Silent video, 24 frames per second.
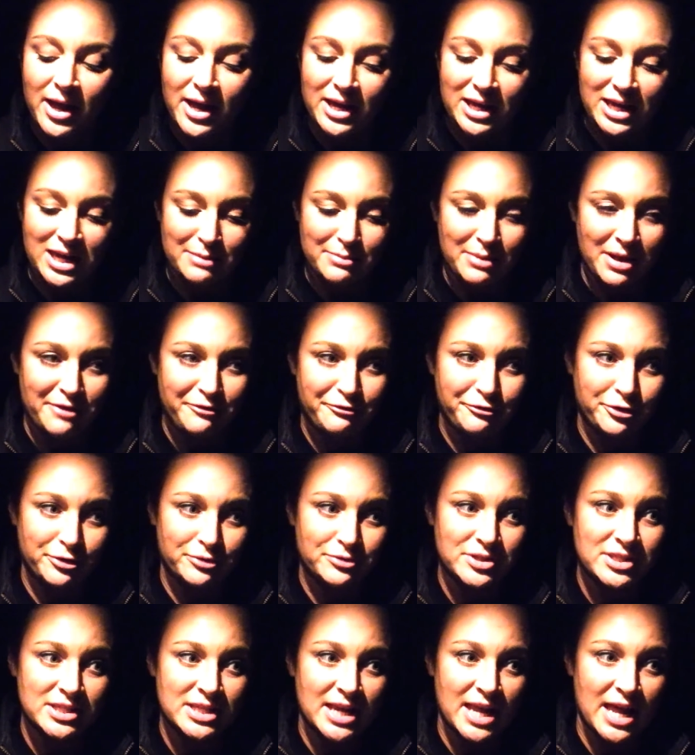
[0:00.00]
get my
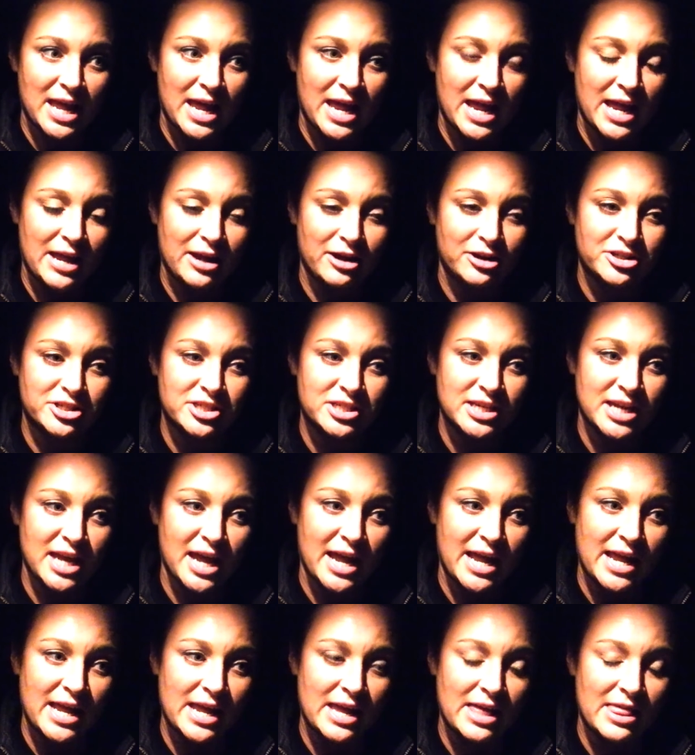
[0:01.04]
food today or
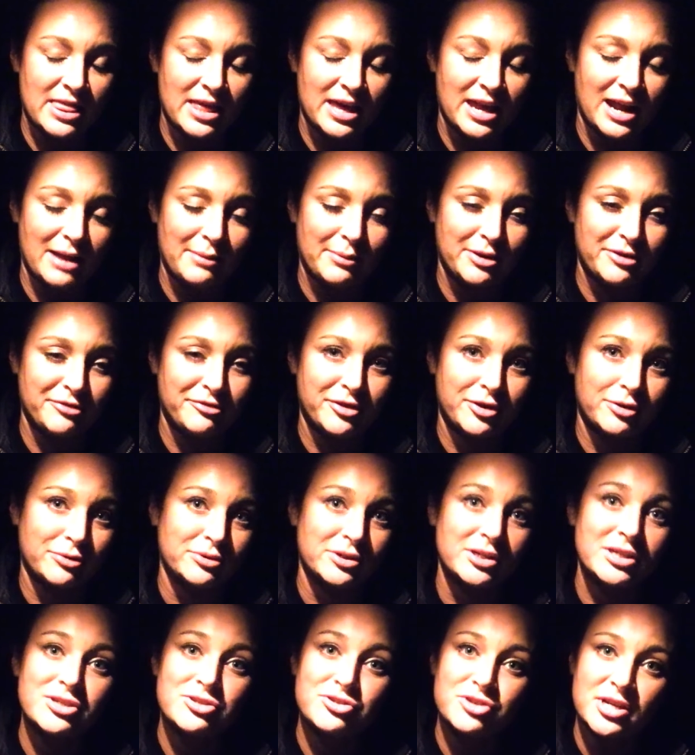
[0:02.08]
tonight, that I'm gonna feel
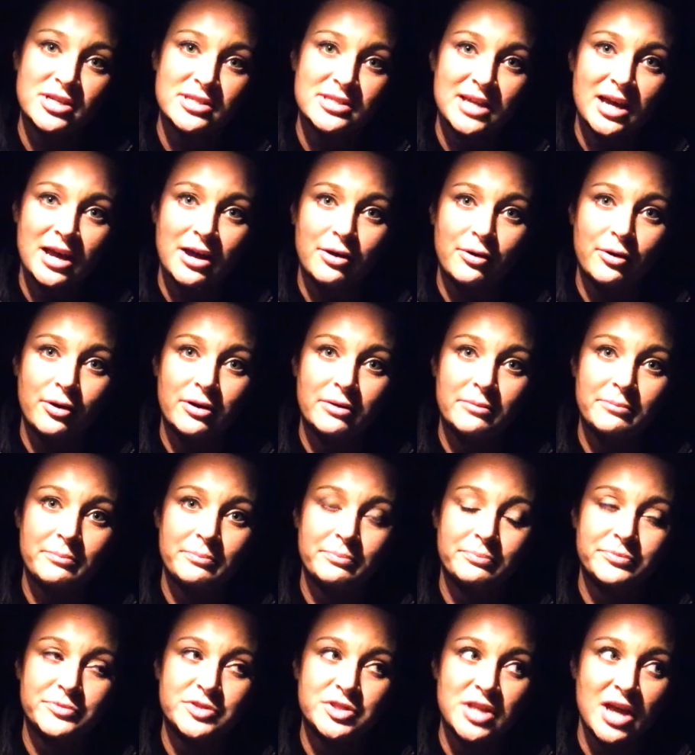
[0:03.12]
really stressed out
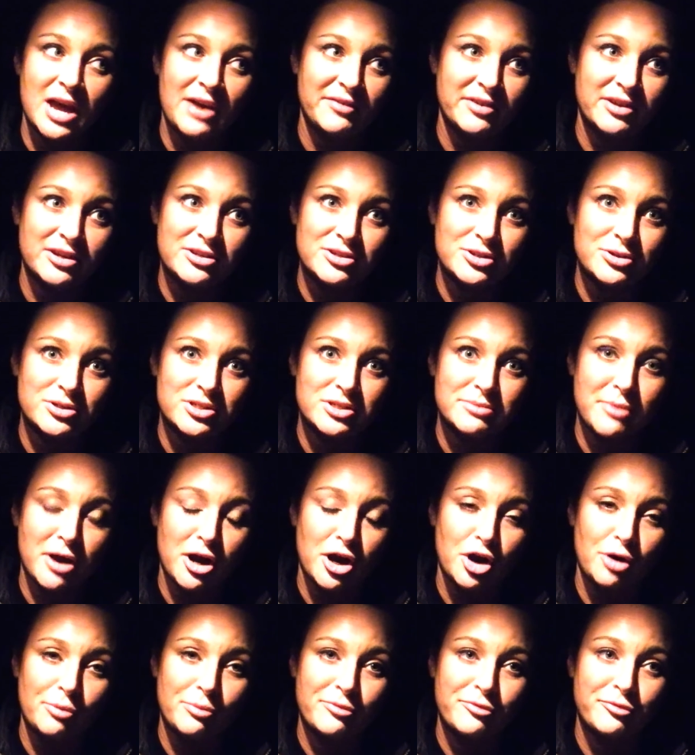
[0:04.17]
having to do it
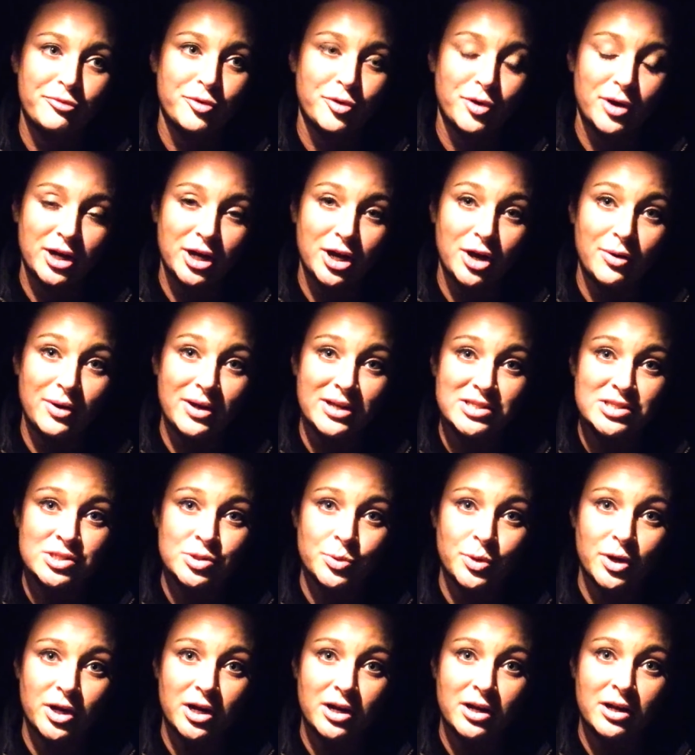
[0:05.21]
tomorrow before I go into
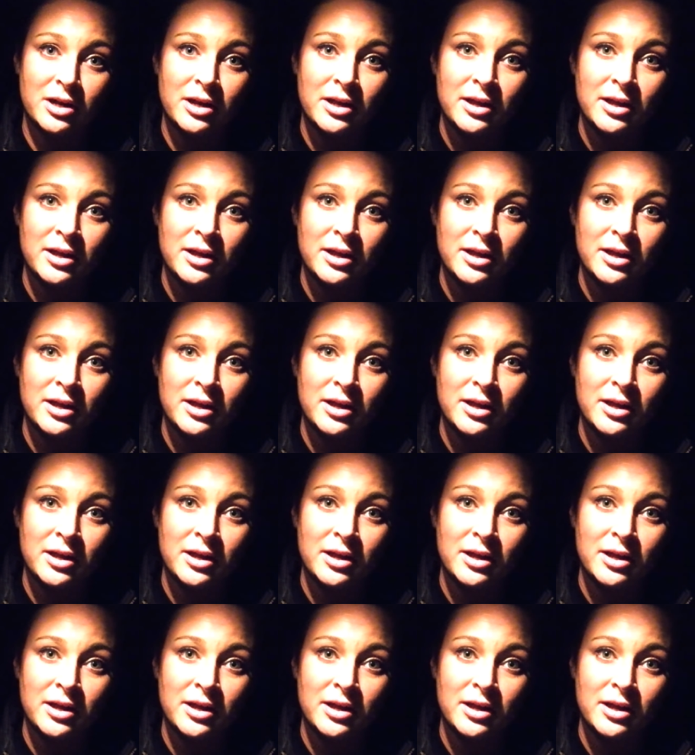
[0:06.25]
work,